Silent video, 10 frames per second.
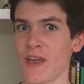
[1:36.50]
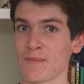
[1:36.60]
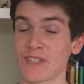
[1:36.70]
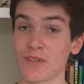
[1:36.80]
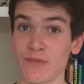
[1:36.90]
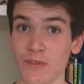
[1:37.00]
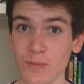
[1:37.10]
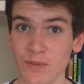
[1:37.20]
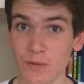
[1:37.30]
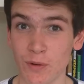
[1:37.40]
MCU film
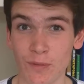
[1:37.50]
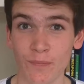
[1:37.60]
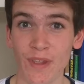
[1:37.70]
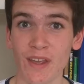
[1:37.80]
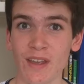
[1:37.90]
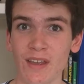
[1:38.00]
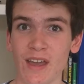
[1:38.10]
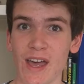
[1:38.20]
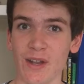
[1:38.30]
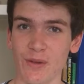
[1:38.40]
before,
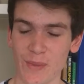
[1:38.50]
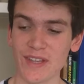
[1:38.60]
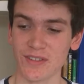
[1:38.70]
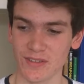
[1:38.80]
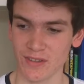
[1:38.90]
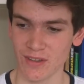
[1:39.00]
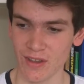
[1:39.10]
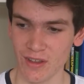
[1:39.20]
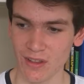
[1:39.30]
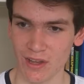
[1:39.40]
and it makes it
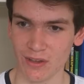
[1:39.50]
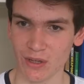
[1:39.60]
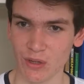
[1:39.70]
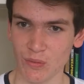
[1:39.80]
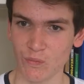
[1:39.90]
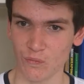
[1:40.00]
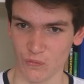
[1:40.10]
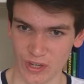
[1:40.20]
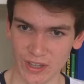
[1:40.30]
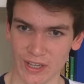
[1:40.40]

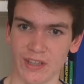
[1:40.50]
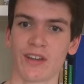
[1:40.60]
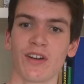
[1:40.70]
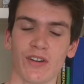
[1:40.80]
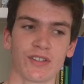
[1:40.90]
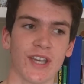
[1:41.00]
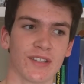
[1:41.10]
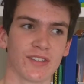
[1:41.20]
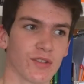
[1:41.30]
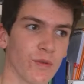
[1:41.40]
really
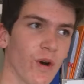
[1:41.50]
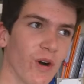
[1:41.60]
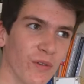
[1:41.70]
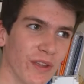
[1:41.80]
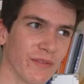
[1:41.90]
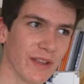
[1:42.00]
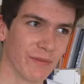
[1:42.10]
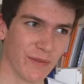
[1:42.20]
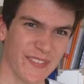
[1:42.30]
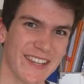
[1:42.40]
takes it to a whole nother
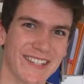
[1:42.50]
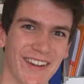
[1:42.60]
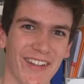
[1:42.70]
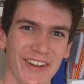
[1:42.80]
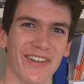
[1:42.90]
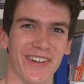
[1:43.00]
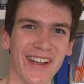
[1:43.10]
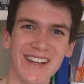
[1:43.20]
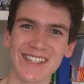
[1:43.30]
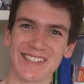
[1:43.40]
level of detail. I know
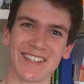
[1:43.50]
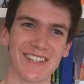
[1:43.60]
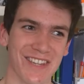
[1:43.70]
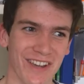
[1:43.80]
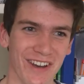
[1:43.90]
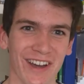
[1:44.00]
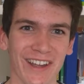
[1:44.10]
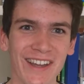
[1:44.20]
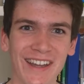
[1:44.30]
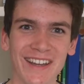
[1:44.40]

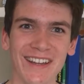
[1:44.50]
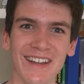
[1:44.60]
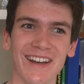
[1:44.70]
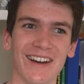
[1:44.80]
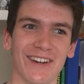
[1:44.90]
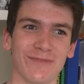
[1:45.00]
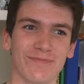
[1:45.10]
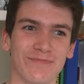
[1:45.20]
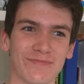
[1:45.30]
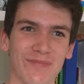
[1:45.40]
CGI
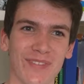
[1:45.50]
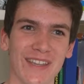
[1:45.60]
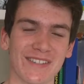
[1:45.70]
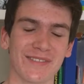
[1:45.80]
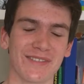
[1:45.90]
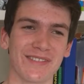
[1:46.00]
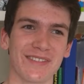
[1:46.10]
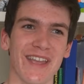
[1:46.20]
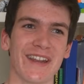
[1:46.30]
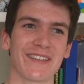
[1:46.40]
isn't
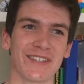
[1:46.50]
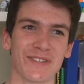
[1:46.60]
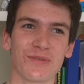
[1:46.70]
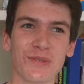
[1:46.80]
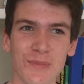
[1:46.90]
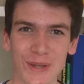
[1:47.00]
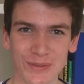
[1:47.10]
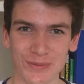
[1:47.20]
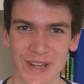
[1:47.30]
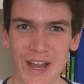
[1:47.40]
anything too
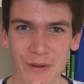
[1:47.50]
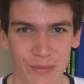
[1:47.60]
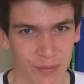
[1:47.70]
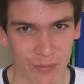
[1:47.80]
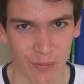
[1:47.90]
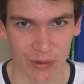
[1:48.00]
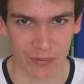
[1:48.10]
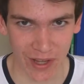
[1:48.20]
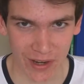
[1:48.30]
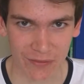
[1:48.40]
special now in
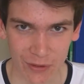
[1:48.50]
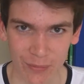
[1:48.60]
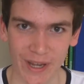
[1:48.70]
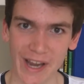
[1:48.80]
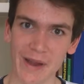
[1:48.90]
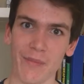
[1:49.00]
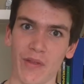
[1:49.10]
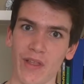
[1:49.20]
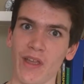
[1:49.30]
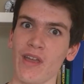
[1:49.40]
modern day filmmaking,
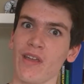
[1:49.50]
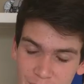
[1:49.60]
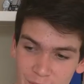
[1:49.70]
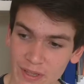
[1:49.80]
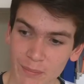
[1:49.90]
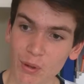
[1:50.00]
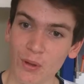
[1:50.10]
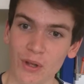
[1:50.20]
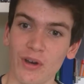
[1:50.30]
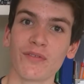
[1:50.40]
but they really
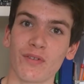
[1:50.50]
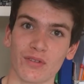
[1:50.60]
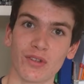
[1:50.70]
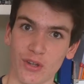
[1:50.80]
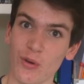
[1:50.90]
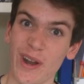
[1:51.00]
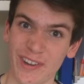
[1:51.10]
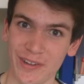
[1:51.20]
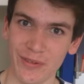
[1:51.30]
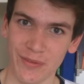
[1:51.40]
pull it off to the
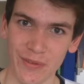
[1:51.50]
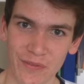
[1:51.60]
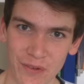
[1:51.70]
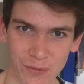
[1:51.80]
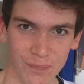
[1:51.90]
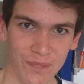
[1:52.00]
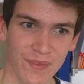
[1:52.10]
credit of the film.